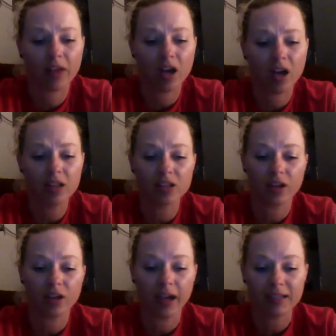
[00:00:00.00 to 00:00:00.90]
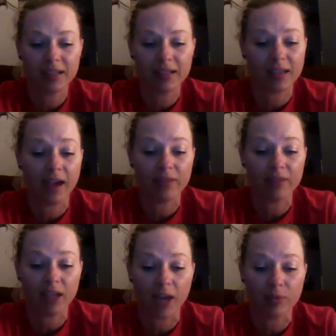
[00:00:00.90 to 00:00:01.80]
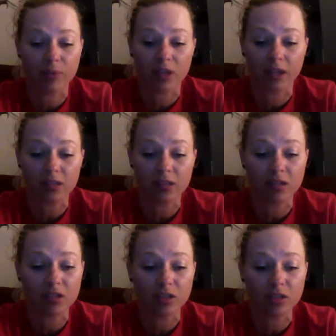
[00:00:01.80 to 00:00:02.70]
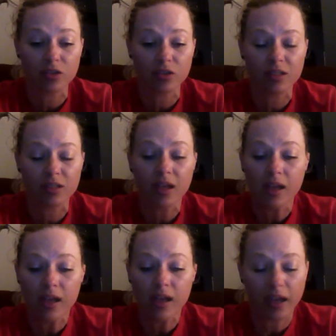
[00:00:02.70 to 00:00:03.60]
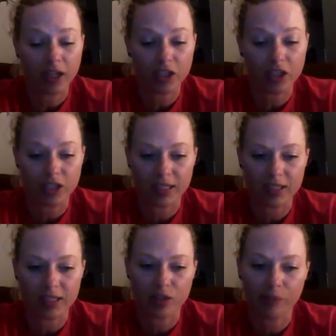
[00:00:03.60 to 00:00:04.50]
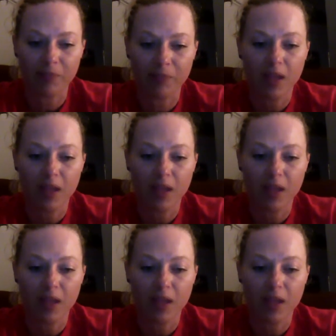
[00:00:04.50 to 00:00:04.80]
causes are excess IV hypertonic salt solutions and Cushing syndrome.